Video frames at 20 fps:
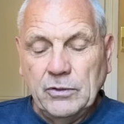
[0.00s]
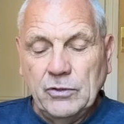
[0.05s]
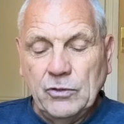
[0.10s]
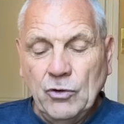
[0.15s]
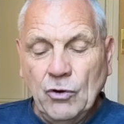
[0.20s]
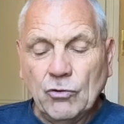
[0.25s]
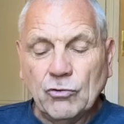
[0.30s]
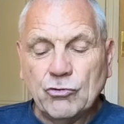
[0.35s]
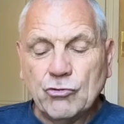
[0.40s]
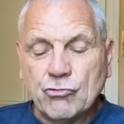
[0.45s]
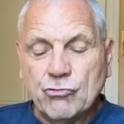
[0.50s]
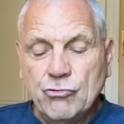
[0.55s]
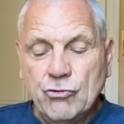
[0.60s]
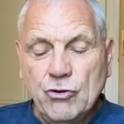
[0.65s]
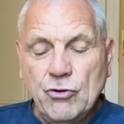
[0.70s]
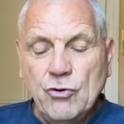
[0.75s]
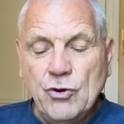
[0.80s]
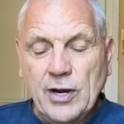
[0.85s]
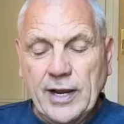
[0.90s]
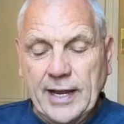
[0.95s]
not
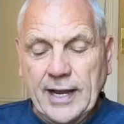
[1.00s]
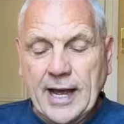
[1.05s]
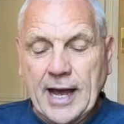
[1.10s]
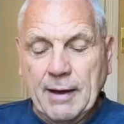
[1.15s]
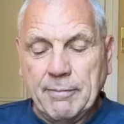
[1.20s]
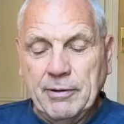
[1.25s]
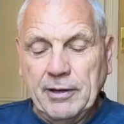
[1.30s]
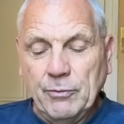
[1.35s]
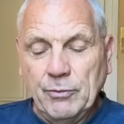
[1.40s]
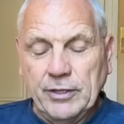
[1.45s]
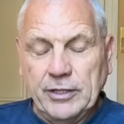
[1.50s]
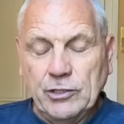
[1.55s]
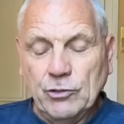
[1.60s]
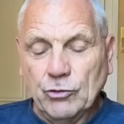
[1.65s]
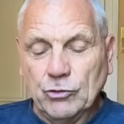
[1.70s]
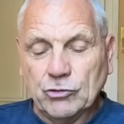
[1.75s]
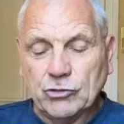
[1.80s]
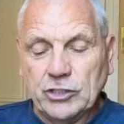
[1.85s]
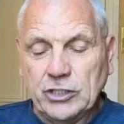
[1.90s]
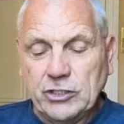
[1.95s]
truly happy with
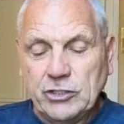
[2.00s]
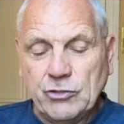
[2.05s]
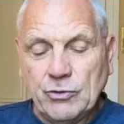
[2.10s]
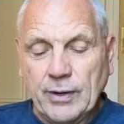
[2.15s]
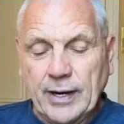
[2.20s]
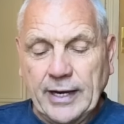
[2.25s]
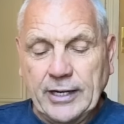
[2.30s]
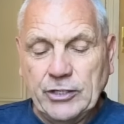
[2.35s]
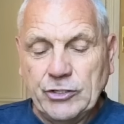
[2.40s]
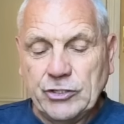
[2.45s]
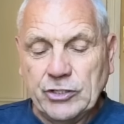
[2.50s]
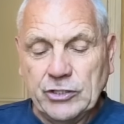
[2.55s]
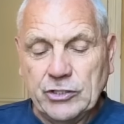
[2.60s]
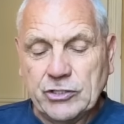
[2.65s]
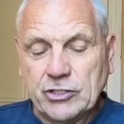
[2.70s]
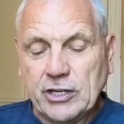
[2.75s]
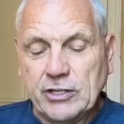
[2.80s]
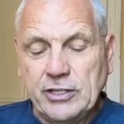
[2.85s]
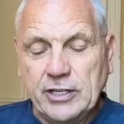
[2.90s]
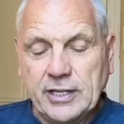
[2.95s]
your situation.
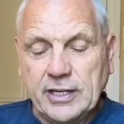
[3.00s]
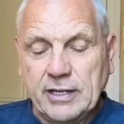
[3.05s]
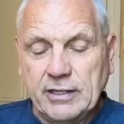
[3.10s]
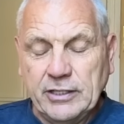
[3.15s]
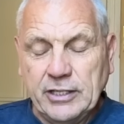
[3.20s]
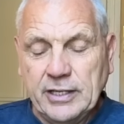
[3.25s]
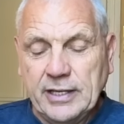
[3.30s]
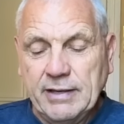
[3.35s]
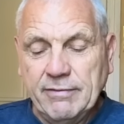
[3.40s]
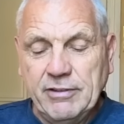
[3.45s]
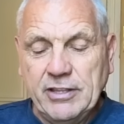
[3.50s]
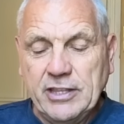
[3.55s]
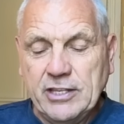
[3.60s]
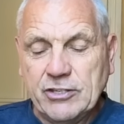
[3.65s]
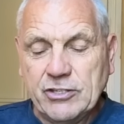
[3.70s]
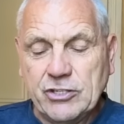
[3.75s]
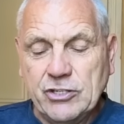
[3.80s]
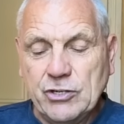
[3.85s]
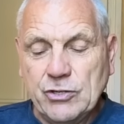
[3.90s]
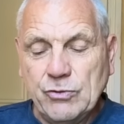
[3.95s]
So you're giving
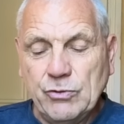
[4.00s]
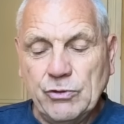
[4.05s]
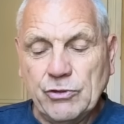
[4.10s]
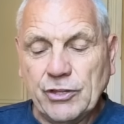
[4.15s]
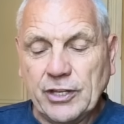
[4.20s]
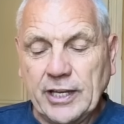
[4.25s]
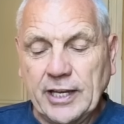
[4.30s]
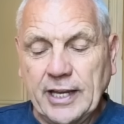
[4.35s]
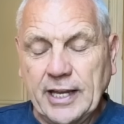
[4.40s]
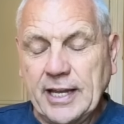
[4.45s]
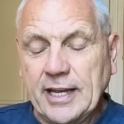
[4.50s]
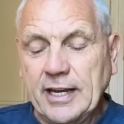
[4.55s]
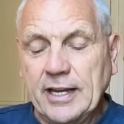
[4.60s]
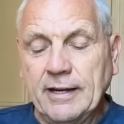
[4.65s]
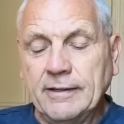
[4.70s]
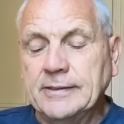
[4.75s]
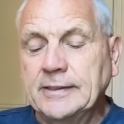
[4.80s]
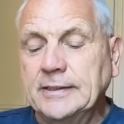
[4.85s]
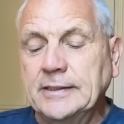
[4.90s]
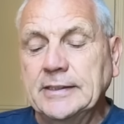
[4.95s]
this new thing
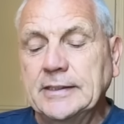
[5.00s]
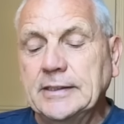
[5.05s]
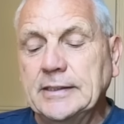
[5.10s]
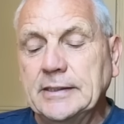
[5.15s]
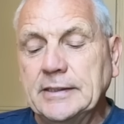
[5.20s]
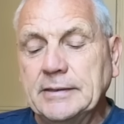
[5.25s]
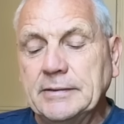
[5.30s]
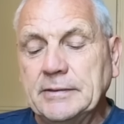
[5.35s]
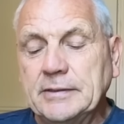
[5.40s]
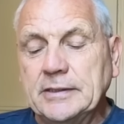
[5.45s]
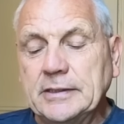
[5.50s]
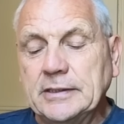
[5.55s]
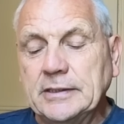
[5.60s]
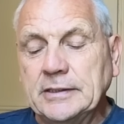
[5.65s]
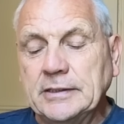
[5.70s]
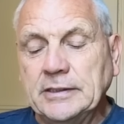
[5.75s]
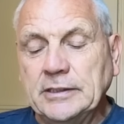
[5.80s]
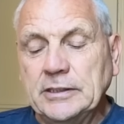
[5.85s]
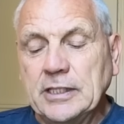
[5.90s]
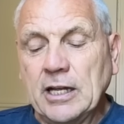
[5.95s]
here
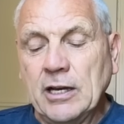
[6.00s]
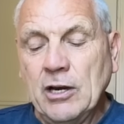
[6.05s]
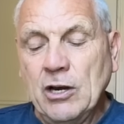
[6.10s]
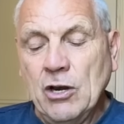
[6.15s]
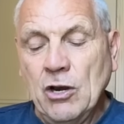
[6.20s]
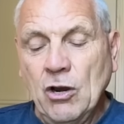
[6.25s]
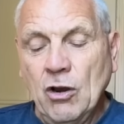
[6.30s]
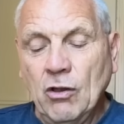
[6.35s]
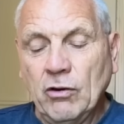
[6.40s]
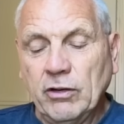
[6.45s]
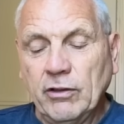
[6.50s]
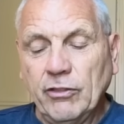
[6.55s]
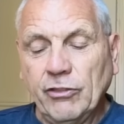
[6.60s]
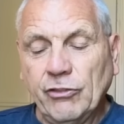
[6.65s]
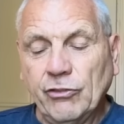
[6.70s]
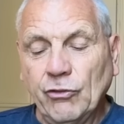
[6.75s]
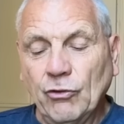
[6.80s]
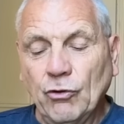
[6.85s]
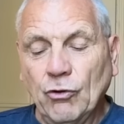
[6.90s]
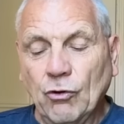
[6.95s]
a lot of
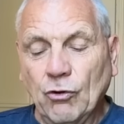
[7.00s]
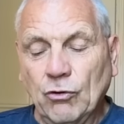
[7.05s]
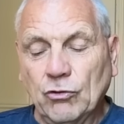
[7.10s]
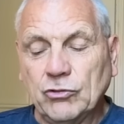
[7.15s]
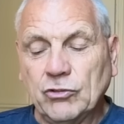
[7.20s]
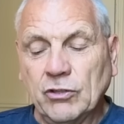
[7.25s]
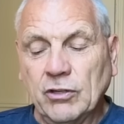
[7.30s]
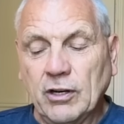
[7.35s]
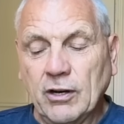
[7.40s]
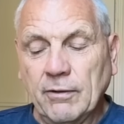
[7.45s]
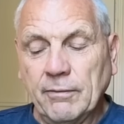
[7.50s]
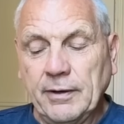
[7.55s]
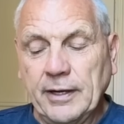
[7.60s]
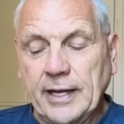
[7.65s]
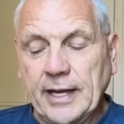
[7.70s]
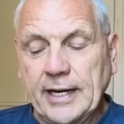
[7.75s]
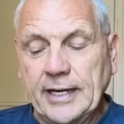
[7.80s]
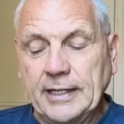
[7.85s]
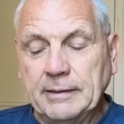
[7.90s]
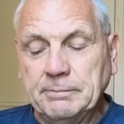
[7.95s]
thought on
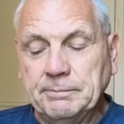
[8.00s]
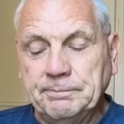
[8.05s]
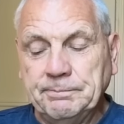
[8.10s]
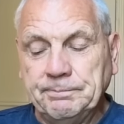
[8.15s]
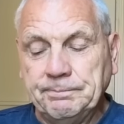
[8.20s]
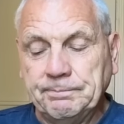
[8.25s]
getting.